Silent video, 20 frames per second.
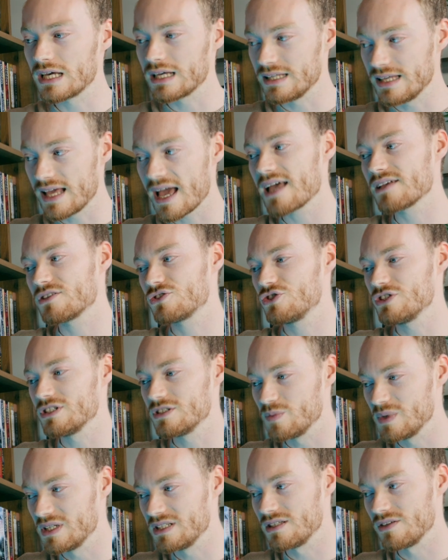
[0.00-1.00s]
Yes,
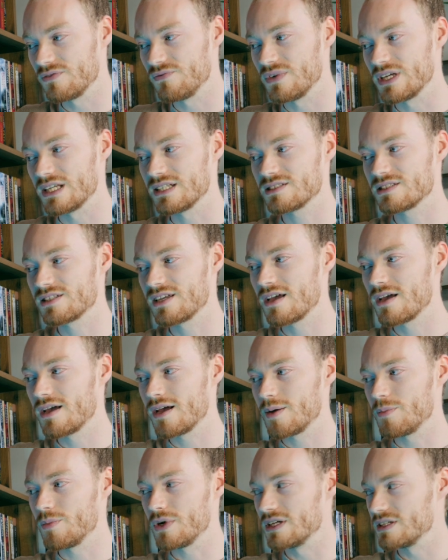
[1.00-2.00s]
she's mean to Fitz,
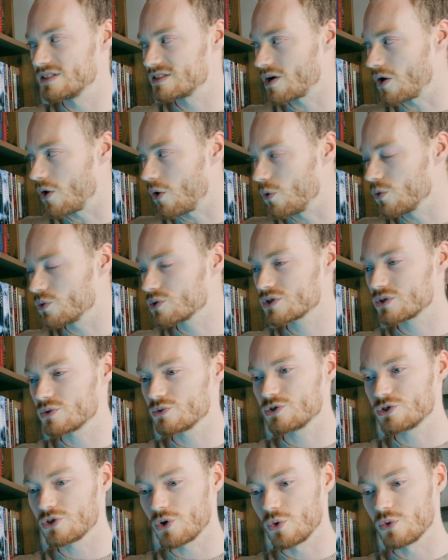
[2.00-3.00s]
but it also
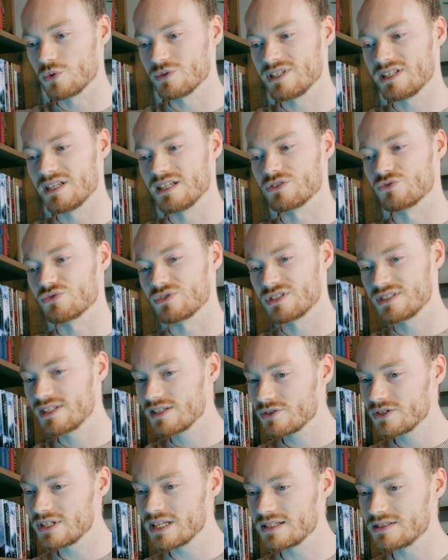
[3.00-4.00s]
shows his
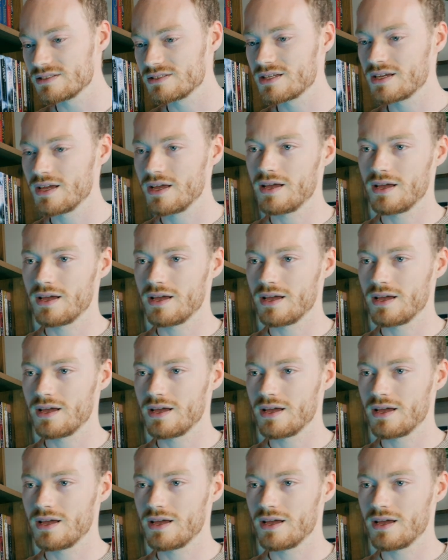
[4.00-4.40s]
resilience.